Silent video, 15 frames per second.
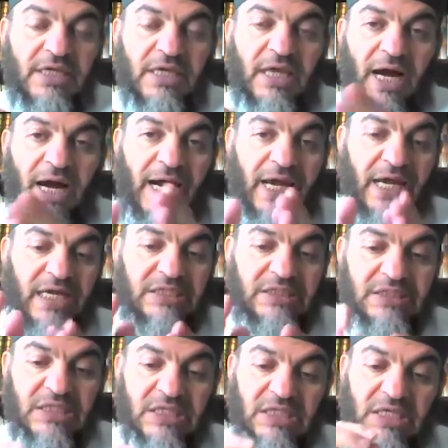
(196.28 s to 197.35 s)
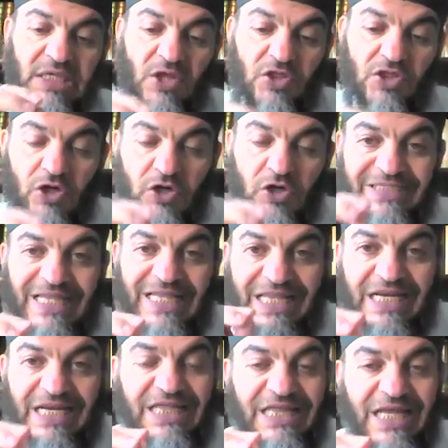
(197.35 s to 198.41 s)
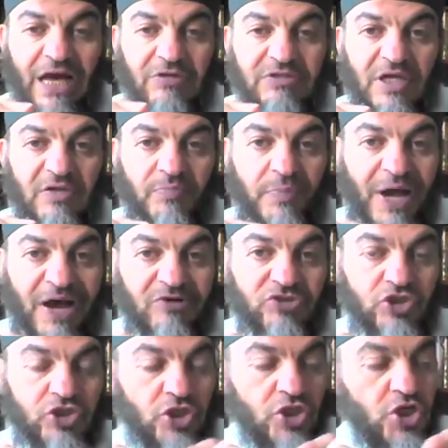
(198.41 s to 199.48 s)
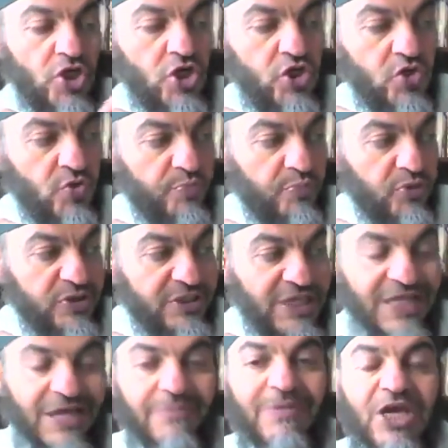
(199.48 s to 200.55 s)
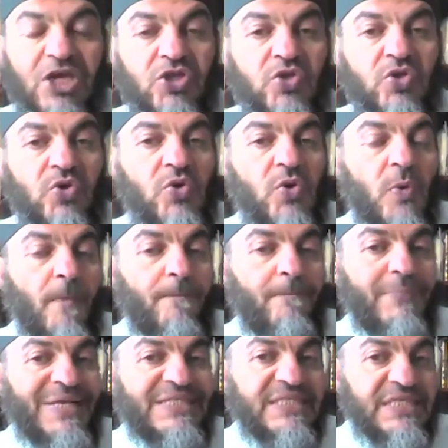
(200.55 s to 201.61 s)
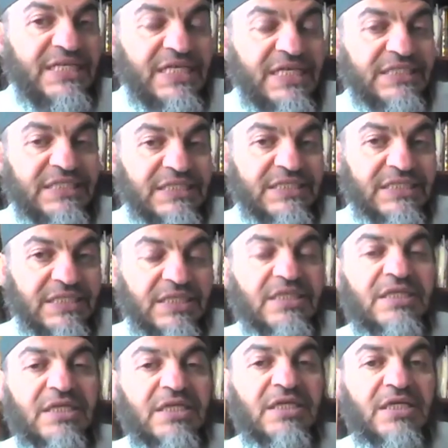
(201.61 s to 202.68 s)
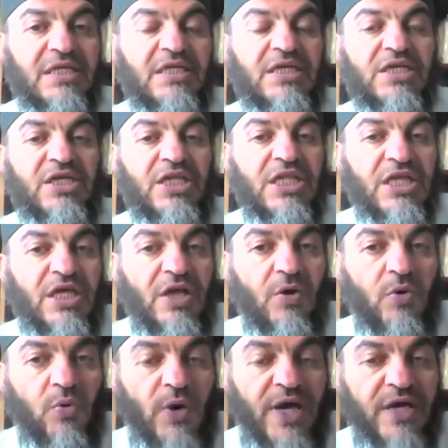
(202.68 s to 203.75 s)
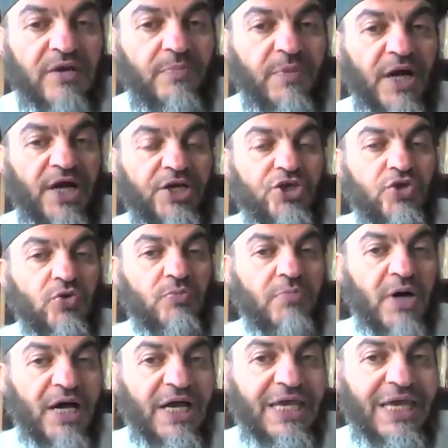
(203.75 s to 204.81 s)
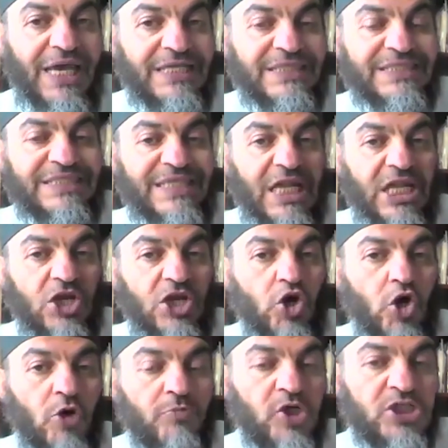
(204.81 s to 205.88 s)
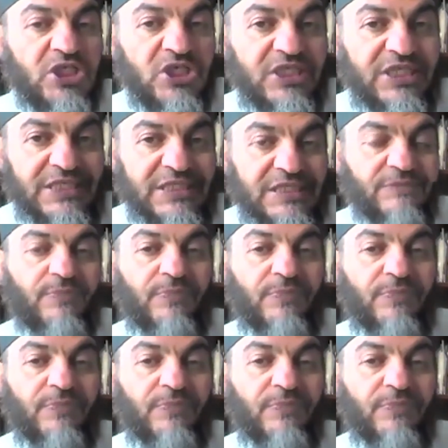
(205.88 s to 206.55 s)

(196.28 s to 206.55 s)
and those 3,000 pounds, you put them into business whereby you buy and sell commodities.